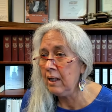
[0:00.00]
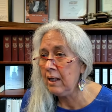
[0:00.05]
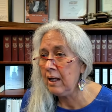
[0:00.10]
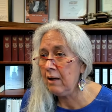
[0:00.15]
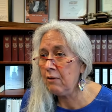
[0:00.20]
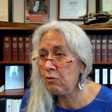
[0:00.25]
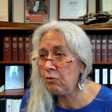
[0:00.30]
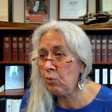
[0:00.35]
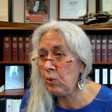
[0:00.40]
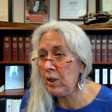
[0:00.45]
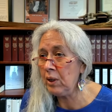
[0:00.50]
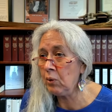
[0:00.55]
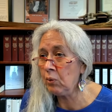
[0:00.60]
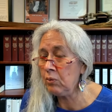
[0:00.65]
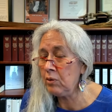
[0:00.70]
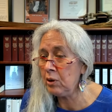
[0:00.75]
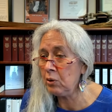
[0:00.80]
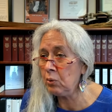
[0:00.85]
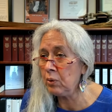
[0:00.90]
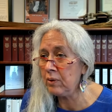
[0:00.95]
if we don't
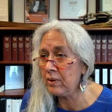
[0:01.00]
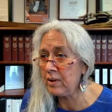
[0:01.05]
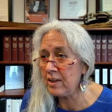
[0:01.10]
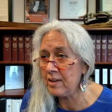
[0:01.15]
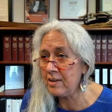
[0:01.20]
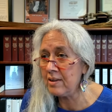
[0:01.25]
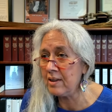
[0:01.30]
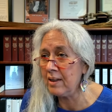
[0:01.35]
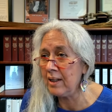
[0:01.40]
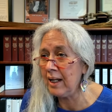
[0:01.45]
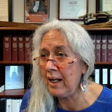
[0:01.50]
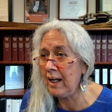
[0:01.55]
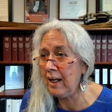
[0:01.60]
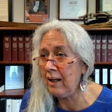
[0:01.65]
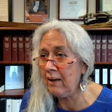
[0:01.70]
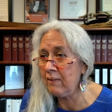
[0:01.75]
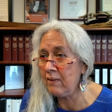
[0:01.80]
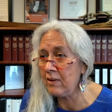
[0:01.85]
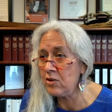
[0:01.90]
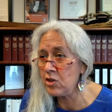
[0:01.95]
deal with it today,
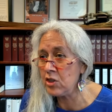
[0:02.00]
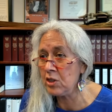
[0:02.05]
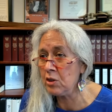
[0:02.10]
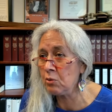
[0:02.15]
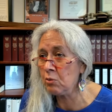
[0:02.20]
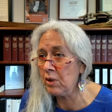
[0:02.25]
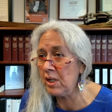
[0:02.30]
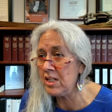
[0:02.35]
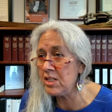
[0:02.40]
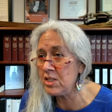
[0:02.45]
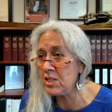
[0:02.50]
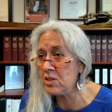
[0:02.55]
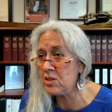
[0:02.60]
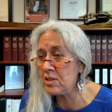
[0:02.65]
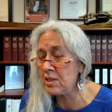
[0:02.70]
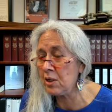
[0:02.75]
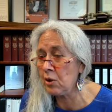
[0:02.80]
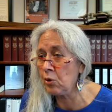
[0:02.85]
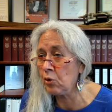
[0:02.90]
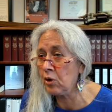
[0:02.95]
the generations
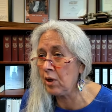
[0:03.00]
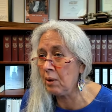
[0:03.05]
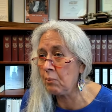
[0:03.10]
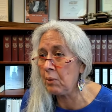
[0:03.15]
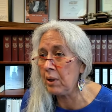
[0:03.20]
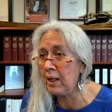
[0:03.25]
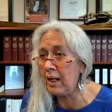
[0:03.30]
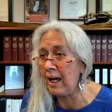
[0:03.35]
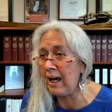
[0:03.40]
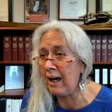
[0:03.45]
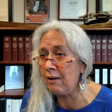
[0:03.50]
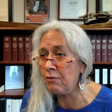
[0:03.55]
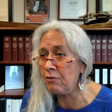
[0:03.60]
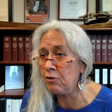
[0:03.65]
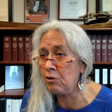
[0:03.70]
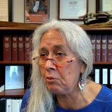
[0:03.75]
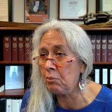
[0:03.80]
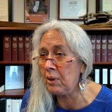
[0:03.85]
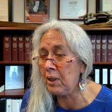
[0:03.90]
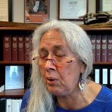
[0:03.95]
that are coming
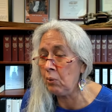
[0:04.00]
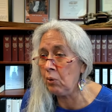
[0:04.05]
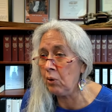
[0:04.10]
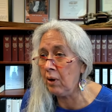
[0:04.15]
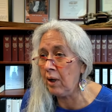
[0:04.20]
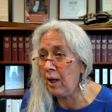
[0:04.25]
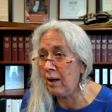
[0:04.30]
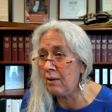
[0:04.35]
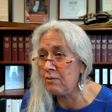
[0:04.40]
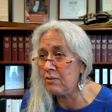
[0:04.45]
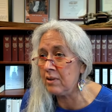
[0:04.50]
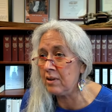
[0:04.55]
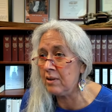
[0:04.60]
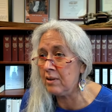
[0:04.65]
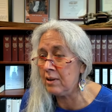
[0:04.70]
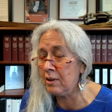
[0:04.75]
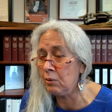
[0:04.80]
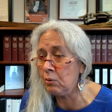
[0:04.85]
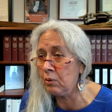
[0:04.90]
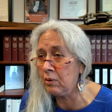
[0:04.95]
after me will have to
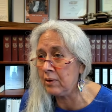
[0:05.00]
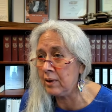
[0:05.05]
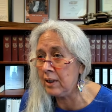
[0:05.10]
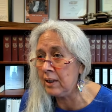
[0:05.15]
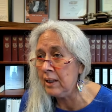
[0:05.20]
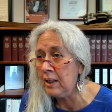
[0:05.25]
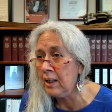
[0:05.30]
deal with it.